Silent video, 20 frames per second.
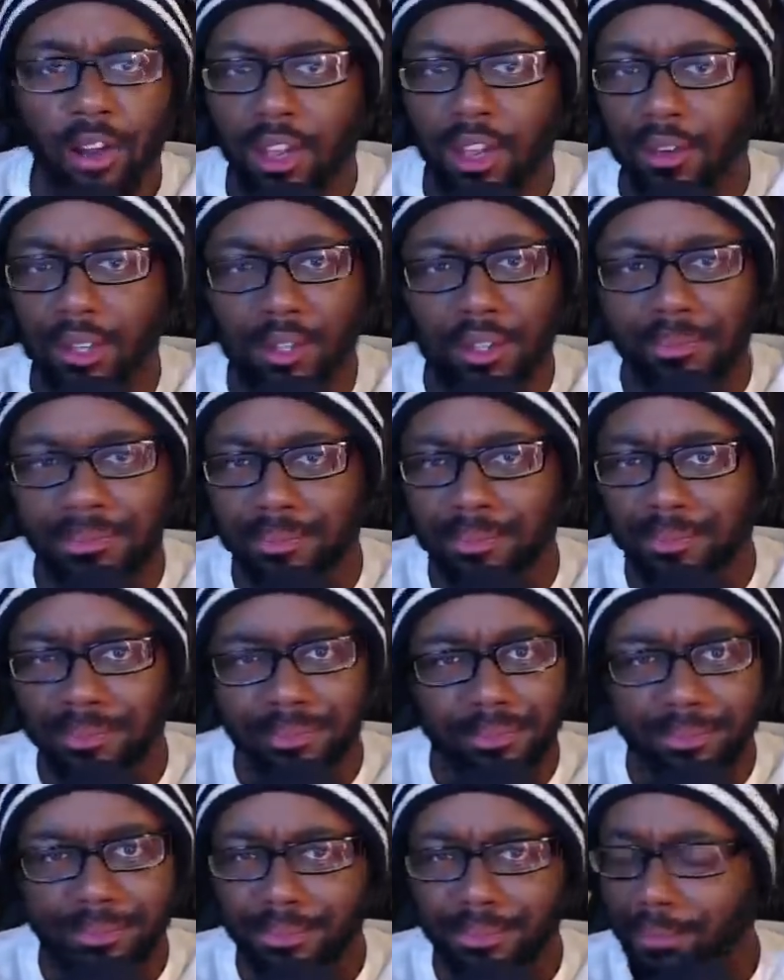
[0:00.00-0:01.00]
of it.
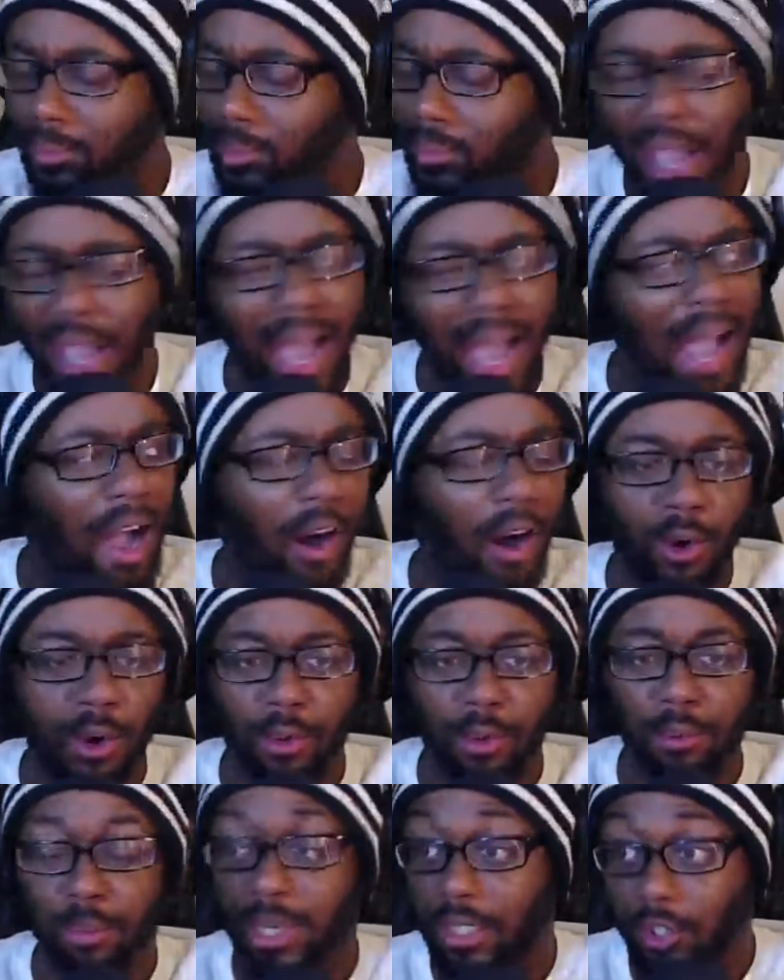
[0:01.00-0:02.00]
I hope, but